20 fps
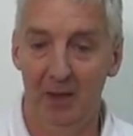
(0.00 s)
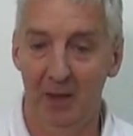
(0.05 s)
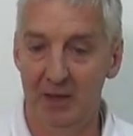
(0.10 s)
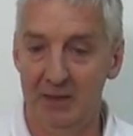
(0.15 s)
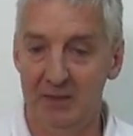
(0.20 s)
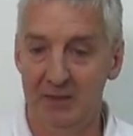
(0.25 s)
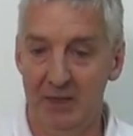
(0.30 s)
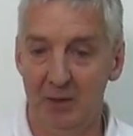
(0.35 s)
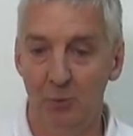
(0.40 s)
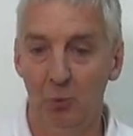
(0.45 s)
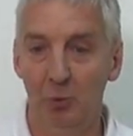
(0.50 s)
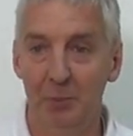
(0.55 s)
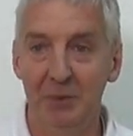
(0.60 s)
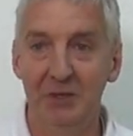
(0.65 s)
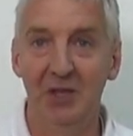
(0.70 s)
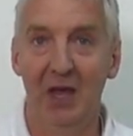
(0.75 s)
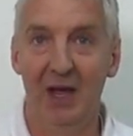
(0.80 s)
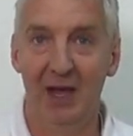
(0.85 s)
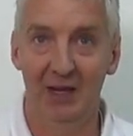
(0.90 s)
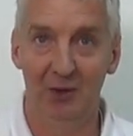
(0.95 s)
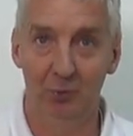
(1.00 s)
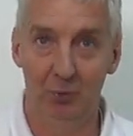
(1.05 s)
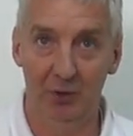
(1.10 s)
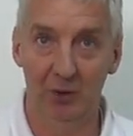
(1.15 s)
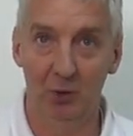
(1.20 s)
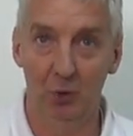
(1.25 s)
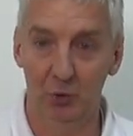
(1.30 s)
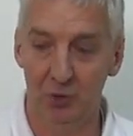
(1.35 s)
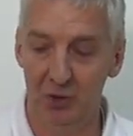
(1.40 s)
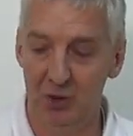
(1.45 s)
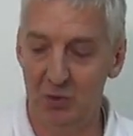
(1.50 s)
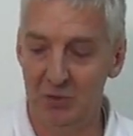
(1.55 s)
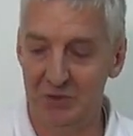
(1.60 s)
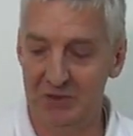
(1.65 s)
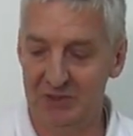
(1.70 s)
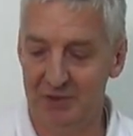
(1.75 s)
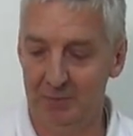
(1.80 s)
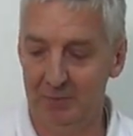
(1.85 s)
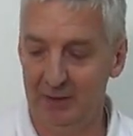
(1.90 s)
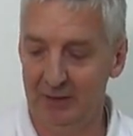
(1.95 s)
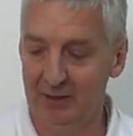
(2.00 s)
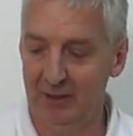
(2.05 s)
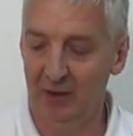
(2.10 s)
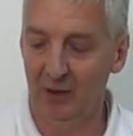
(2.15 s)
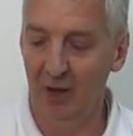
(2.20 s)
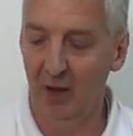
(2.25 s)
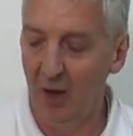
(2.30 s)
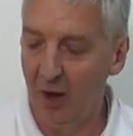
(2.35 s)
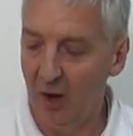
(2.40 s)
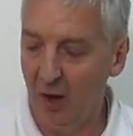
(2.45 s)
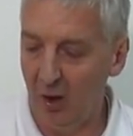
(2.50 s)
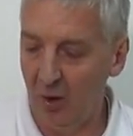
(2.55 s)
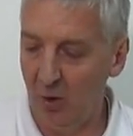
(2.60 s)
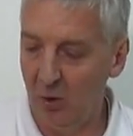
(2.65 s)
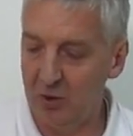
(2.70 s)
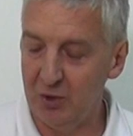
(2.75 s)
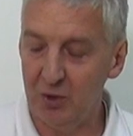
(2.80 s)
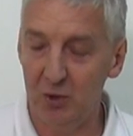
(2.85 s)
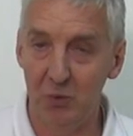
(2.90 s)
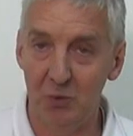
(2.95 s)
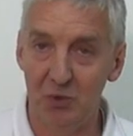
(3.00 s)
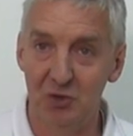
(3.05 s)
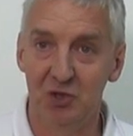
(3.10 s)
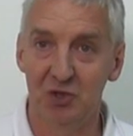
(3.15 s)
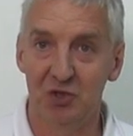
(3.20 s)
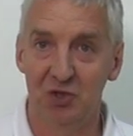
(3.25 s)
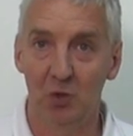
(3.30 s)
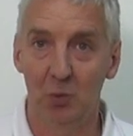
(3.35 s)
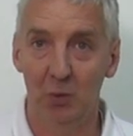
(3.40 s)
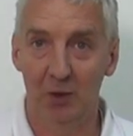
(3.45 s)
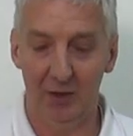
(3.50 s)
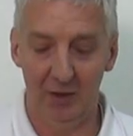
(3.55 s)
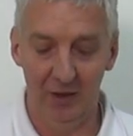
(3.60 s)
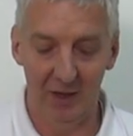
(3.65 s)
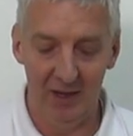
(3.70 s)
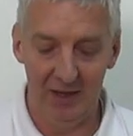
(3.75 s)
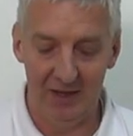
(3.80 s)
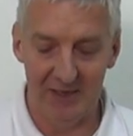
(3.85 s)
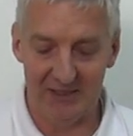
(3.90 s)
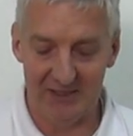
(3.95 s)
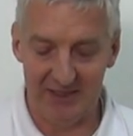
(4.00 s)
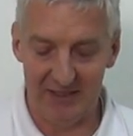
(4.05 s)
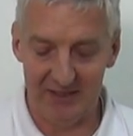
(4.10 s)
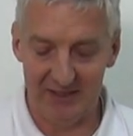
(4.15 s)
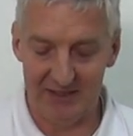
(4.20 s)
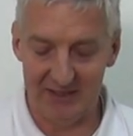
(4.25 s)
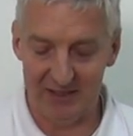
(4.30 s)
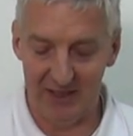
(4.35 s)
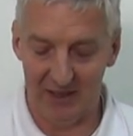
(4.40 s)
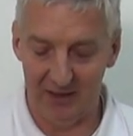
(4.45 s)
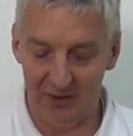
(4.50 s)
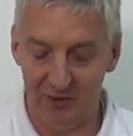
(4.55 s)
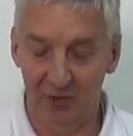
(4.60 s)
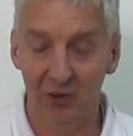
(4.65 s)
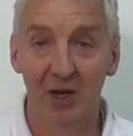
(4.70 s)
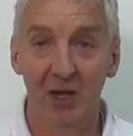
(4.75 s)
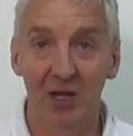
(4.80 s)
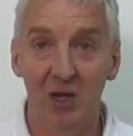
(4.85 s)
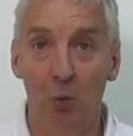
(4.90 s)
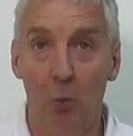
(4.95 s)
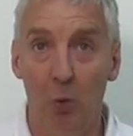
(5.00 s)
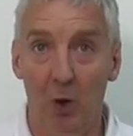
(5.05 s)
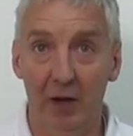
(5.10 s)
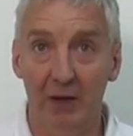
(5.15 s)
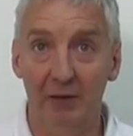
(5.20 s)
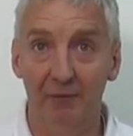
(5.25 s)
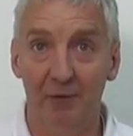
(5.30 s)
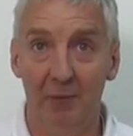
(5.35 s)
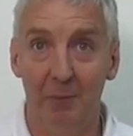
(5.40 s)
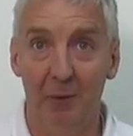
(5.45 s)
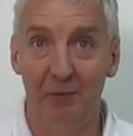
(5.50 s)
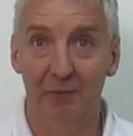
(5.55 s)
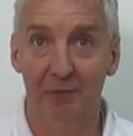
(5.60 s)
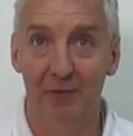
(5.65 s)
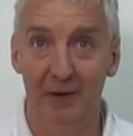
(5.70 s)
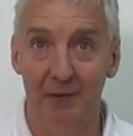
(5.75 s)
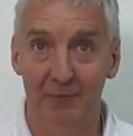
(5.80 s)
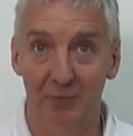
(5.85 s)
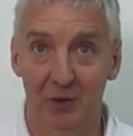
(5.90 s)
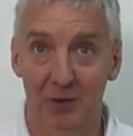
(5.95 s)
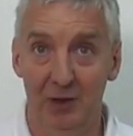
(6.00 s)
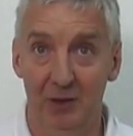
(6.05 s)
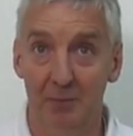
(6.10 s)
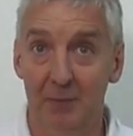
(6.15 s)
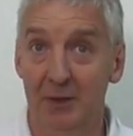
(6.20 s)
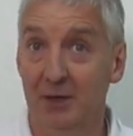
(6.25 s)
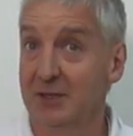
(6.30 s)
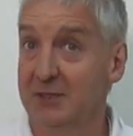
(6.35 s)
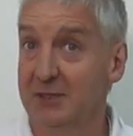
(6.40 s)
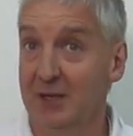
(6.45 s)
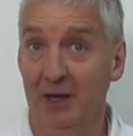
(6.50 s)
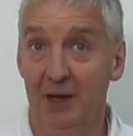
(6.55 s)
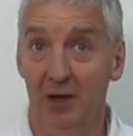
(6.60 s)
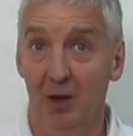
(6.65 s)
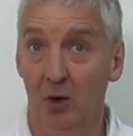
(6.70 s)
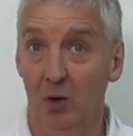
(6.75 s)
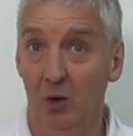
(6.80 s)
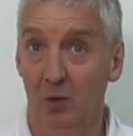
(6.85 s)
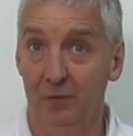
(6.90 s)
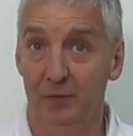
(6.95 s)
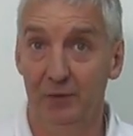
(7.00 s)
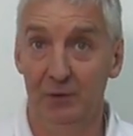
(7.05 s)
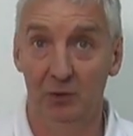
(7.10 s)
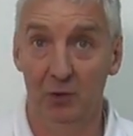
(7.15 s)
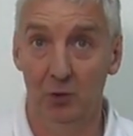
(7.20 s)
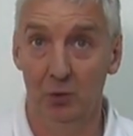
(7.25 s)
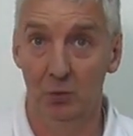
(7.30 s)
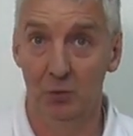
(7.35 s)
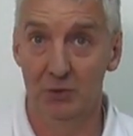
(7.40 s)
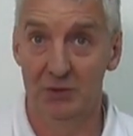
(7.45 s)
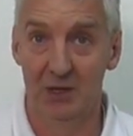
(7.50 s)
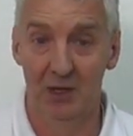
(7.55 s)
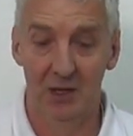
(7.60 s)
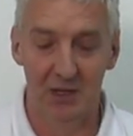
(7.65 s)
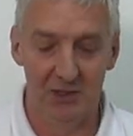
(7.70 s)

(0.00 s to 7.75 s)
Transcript: it will be dead when I go to use it, something like that. All you do is you just go in, you sit inside, you wind for about 5 or 10 minutes and off it goes.